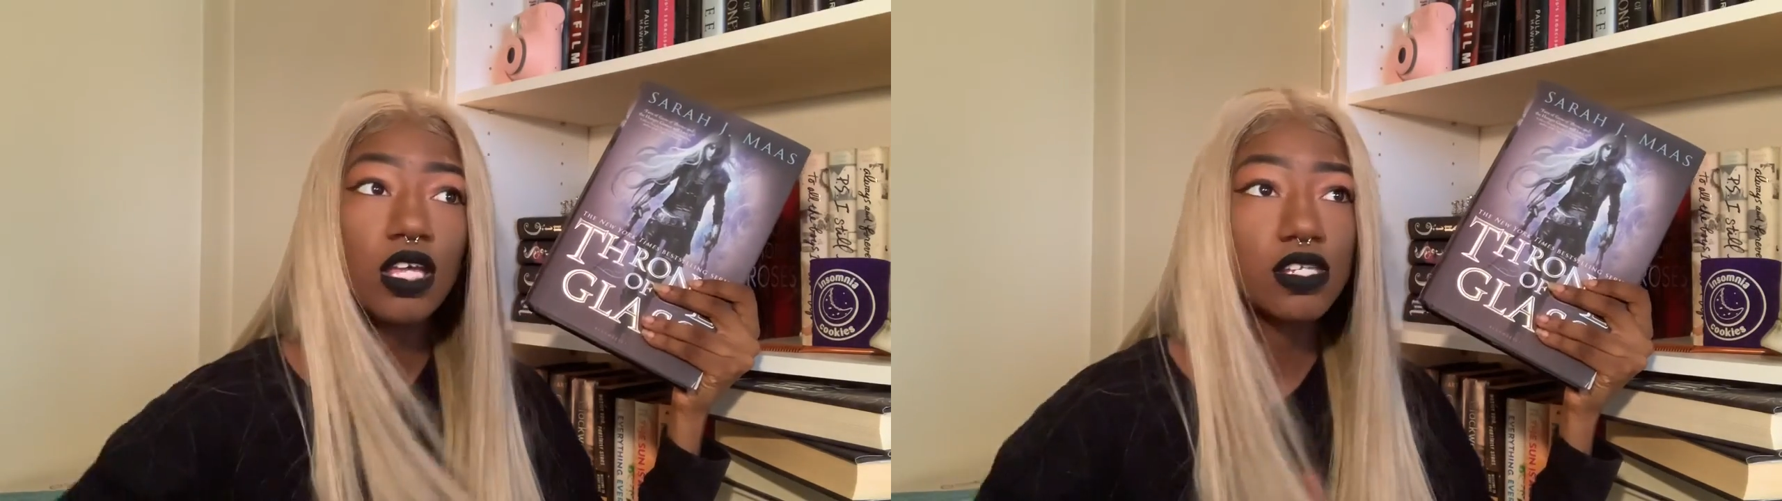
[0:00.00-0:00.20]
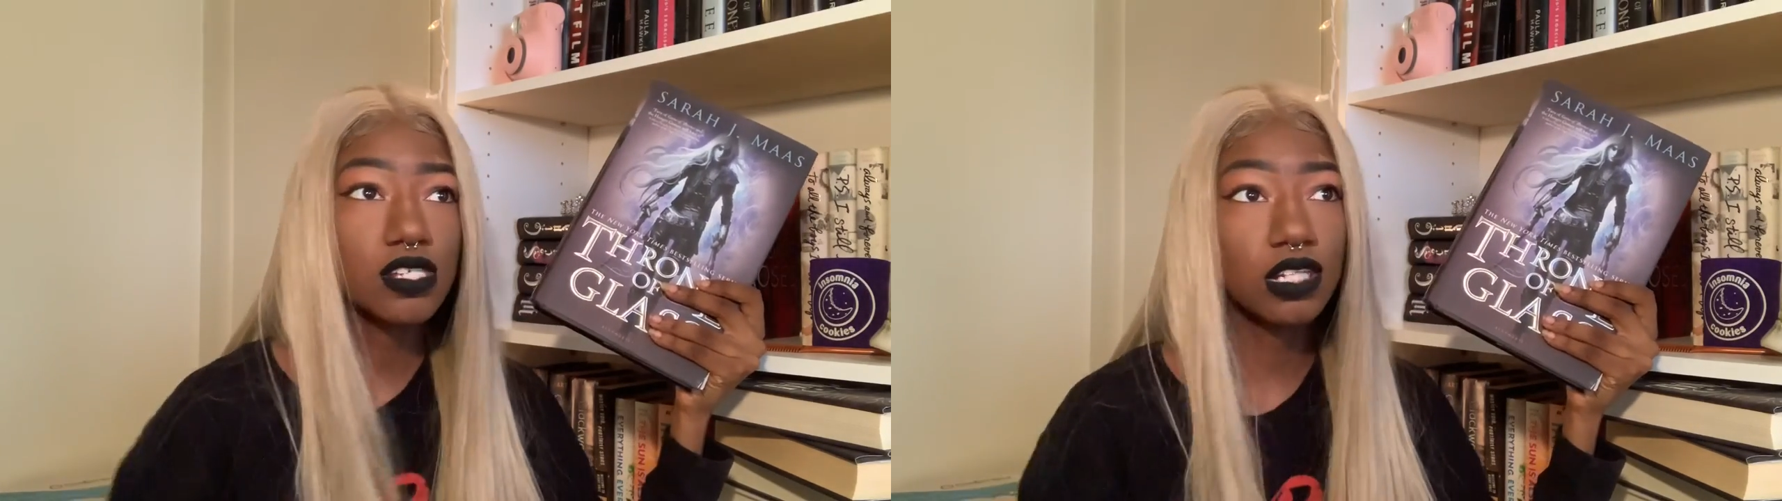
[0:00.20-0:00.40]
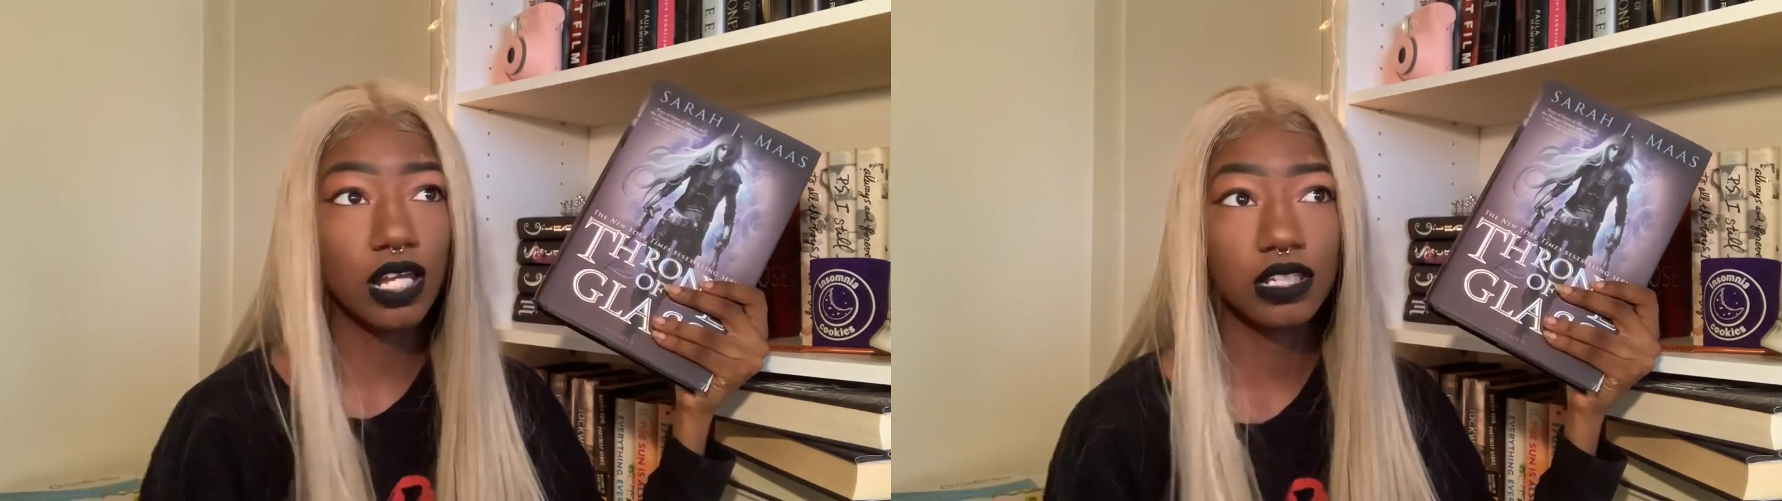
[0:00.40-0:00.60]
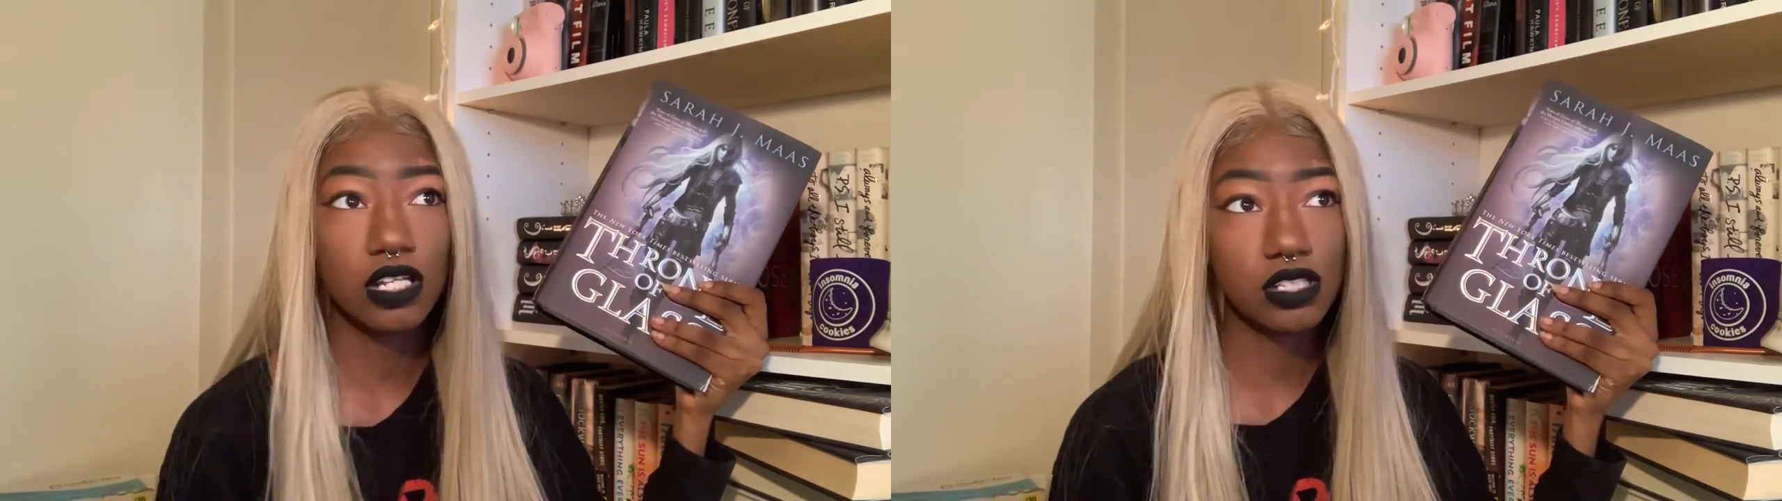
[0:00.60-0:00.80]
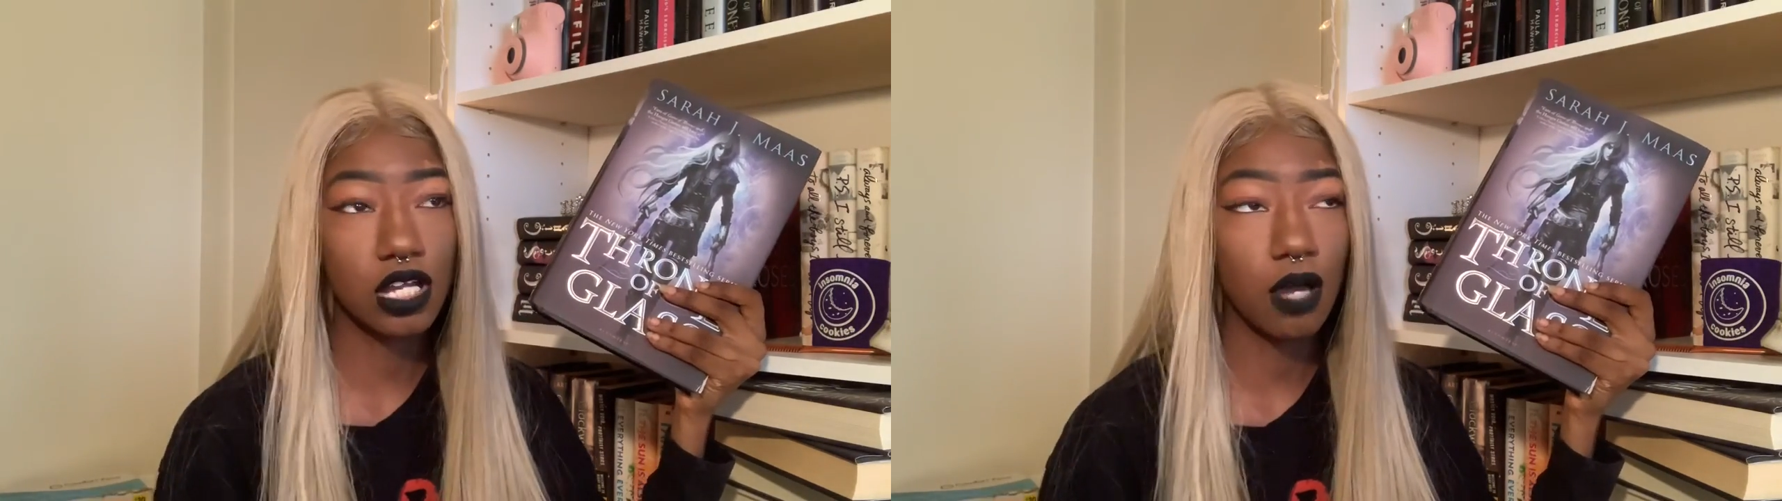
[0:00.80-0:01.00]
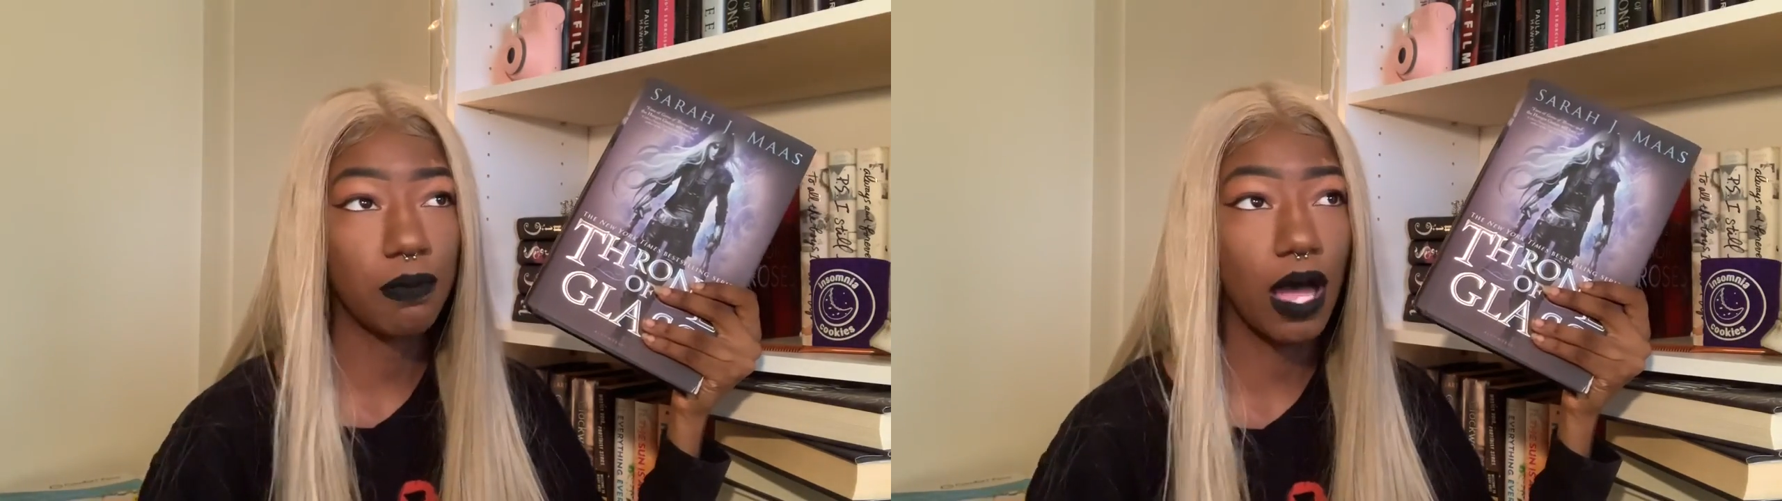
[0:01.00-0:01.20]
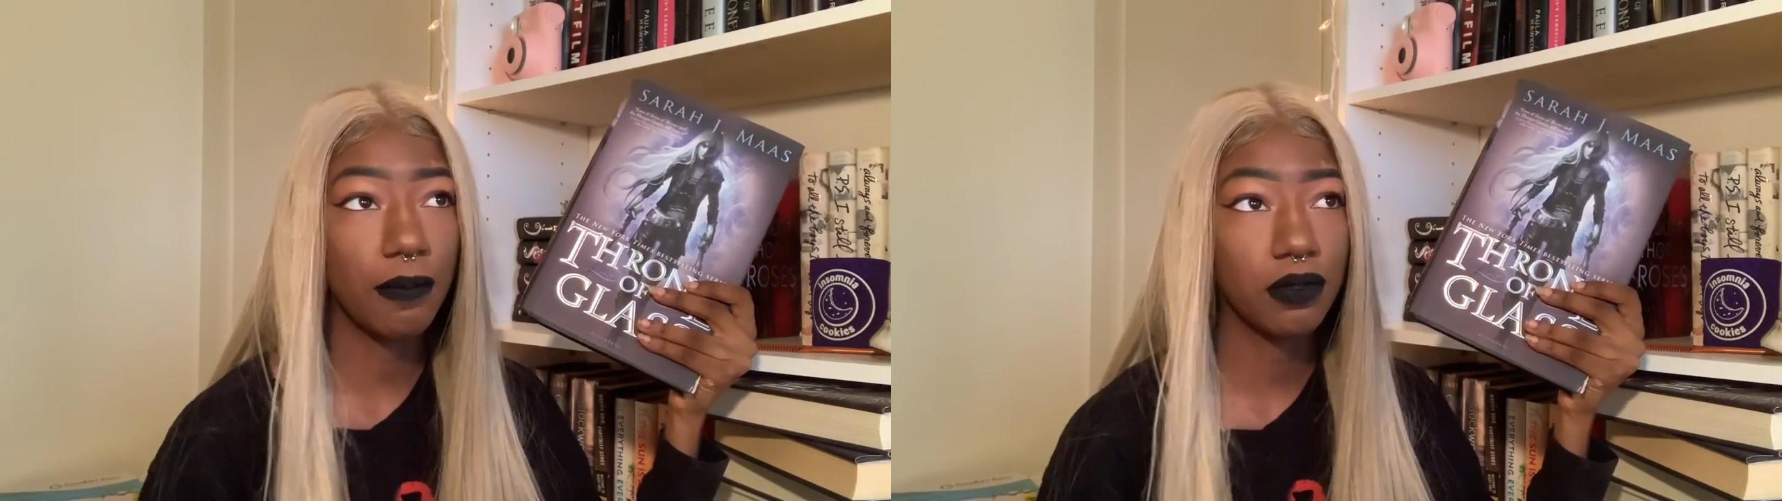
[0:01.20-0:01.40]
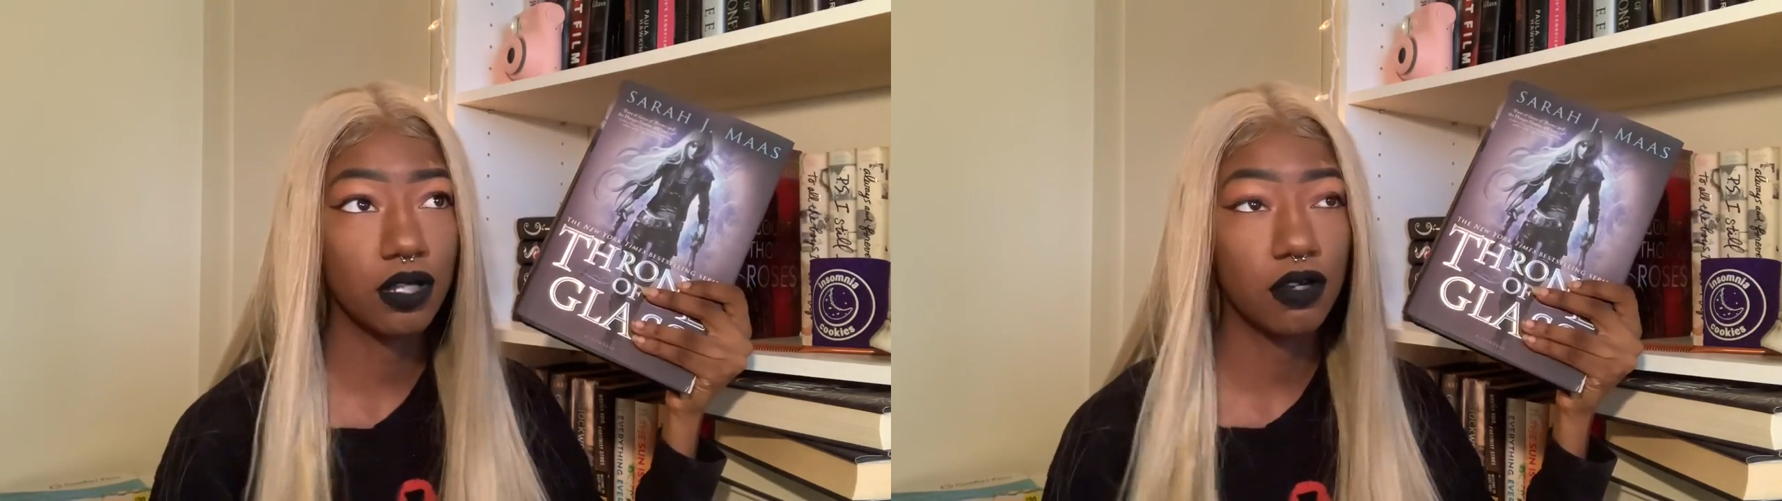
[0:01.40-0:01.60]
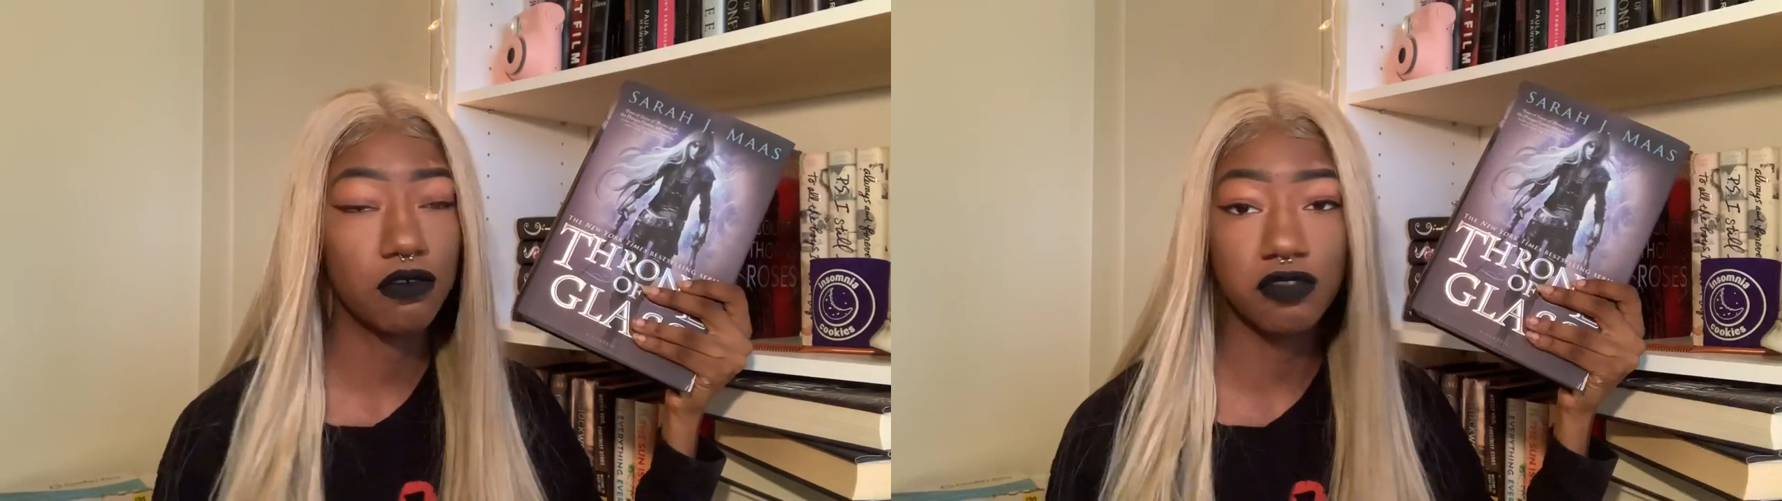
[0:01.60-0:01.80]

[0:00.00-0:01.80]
Say like there's like a popular